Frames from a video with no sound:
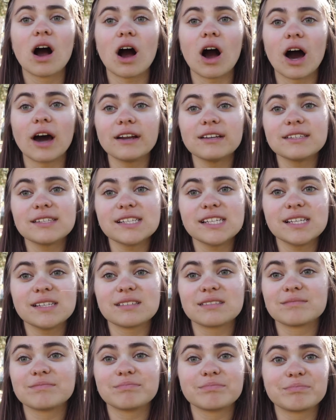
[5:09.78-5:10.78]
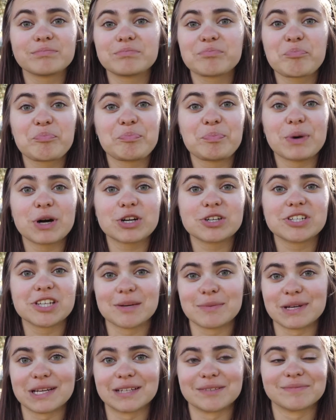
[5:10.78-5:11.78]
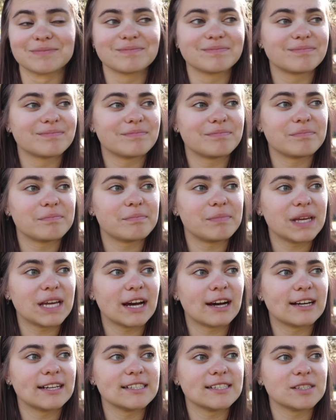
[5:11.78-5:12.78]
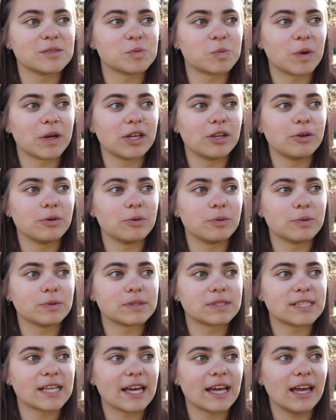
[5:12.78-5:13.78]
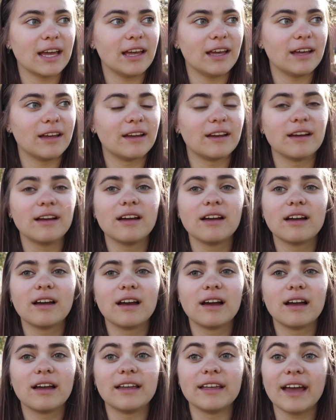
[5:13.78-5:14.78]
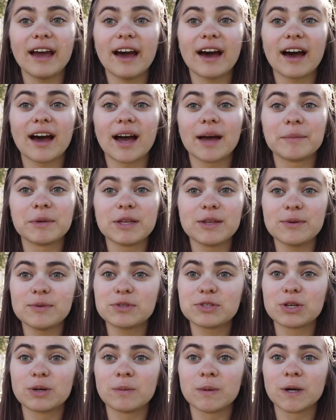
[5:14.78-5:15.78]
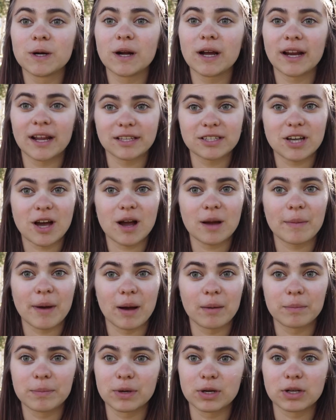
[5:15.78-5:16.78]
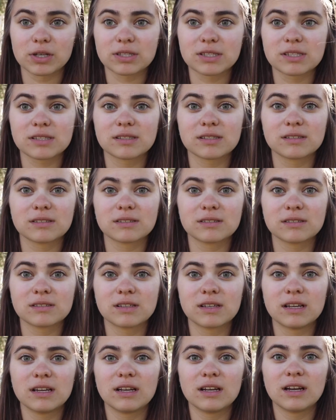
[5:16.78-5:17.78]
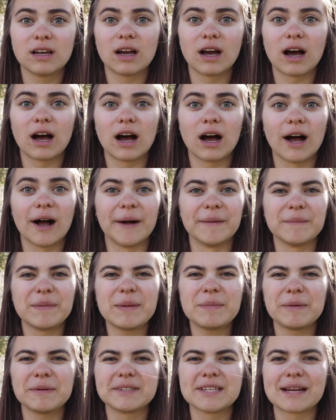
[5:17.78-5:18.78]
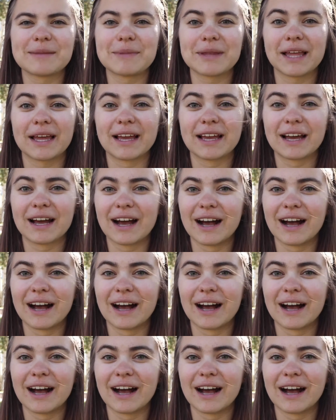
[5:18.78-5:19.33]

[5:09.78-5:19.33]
Honestly, booktubing. Because when you say, yeah, I'm a YouTuber and I talk about books, people tend to be like,